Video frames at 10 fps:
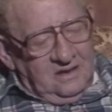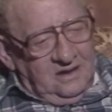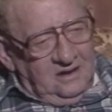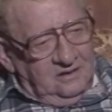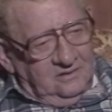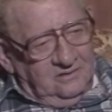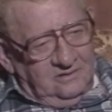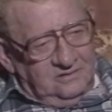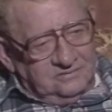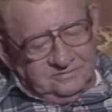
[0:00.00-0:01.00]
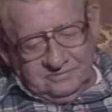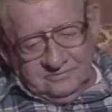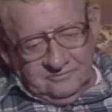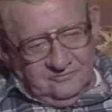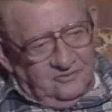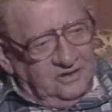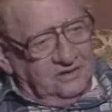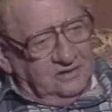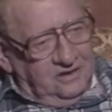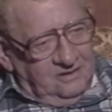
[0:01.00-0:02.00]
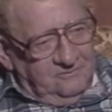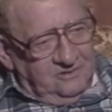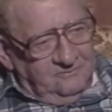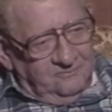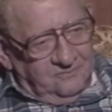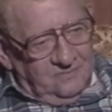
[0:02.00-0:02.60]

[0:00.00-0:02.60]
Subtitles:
and a large rain came up.